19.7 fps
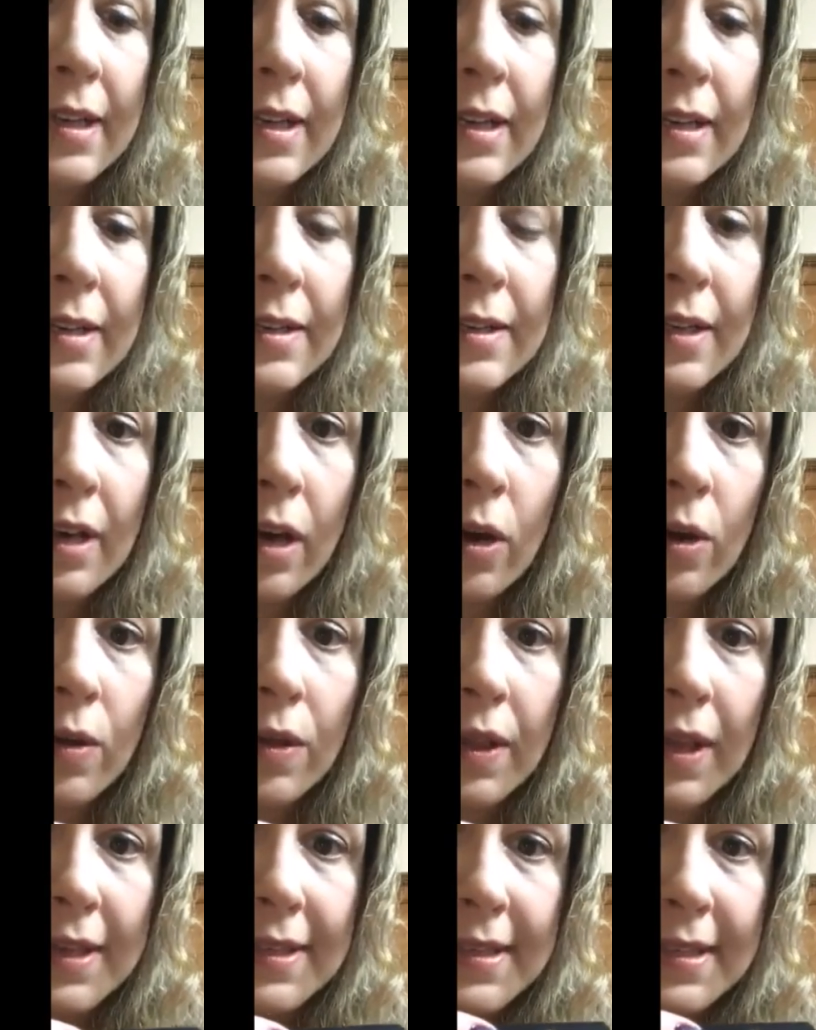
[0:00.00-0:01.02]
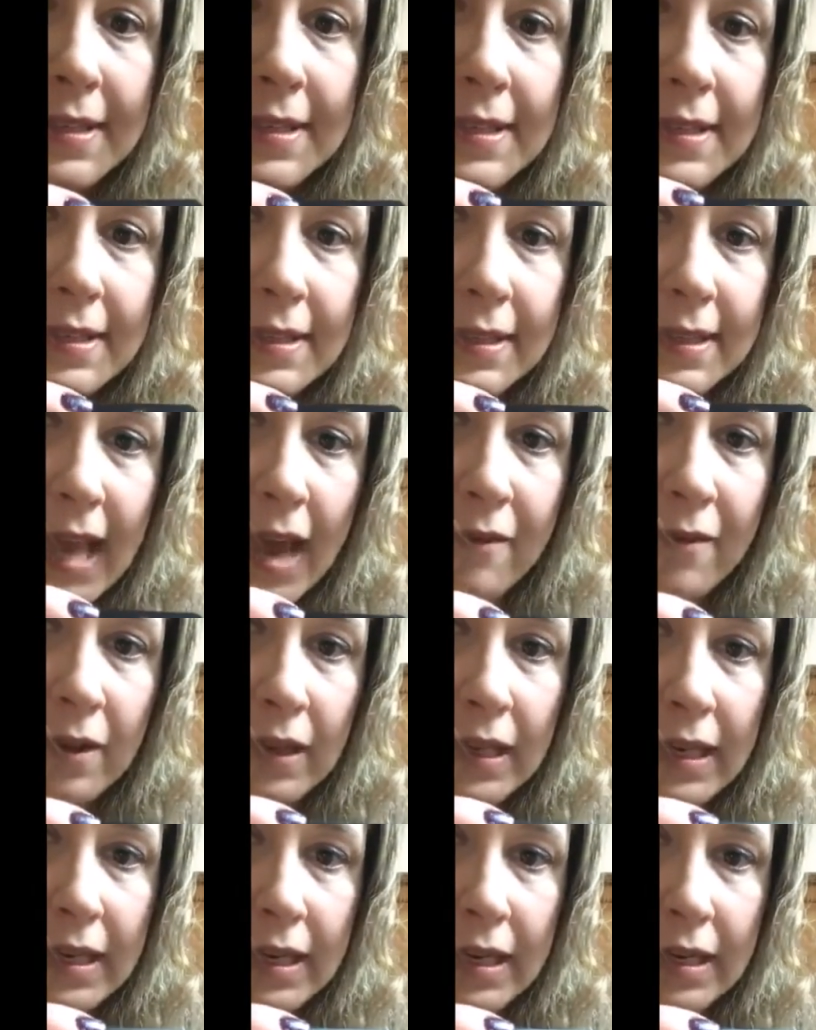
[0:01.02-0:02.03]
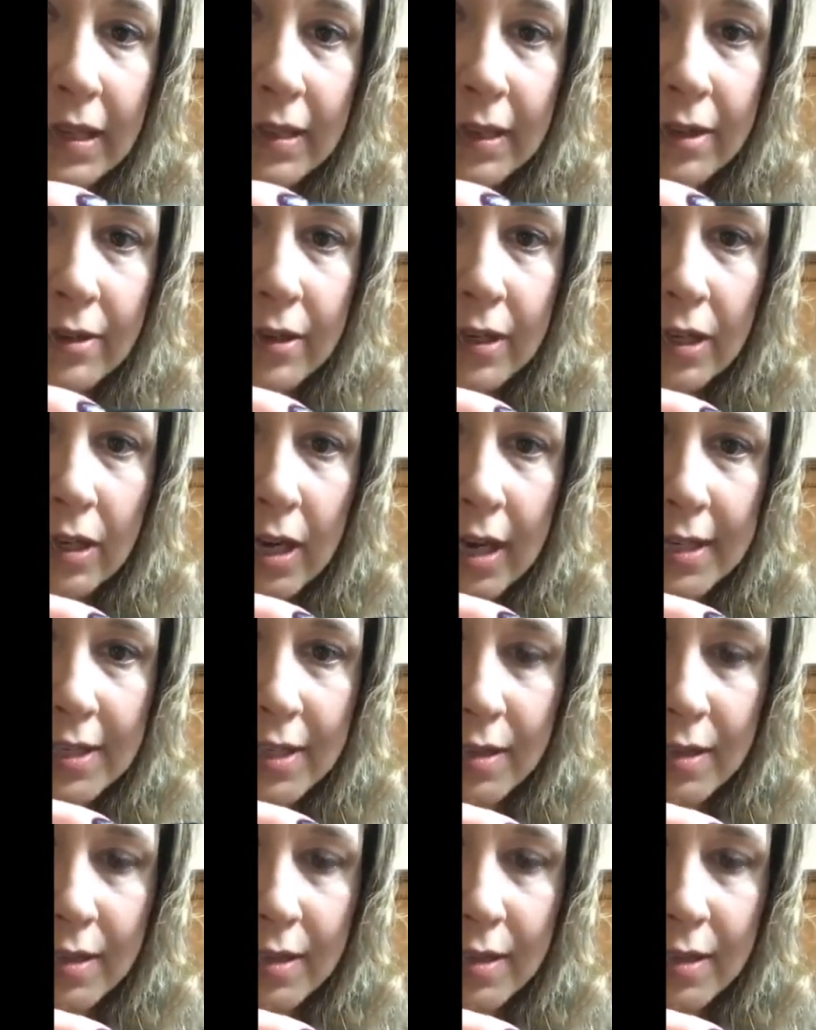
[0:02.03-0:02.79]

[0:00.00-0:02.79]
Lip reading: So this is definitely going to glitter across the